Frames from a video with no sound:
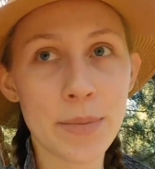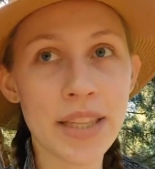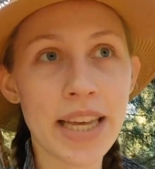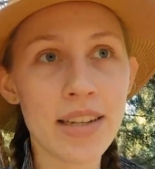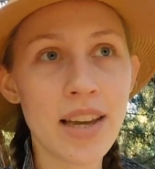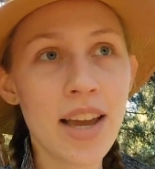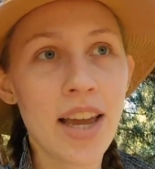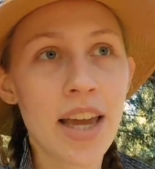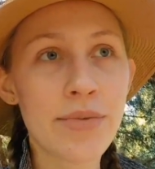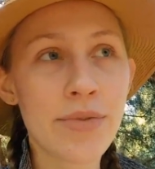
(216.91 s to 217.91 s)
but then
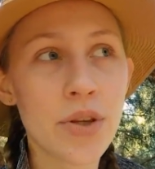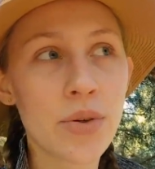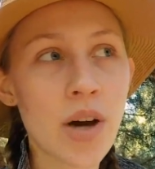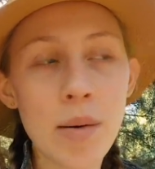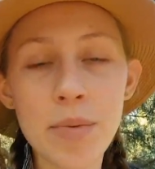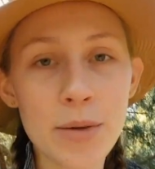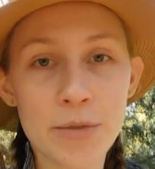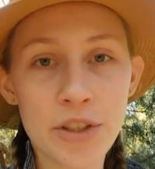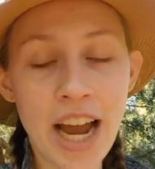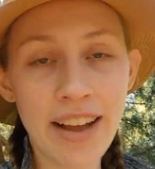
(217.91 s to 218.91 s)
if you come up with a
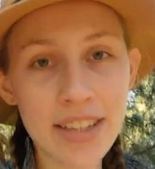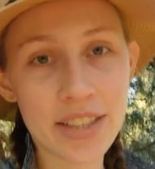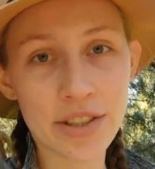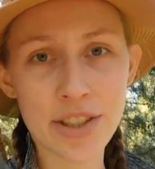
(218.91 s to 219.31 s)
challenge,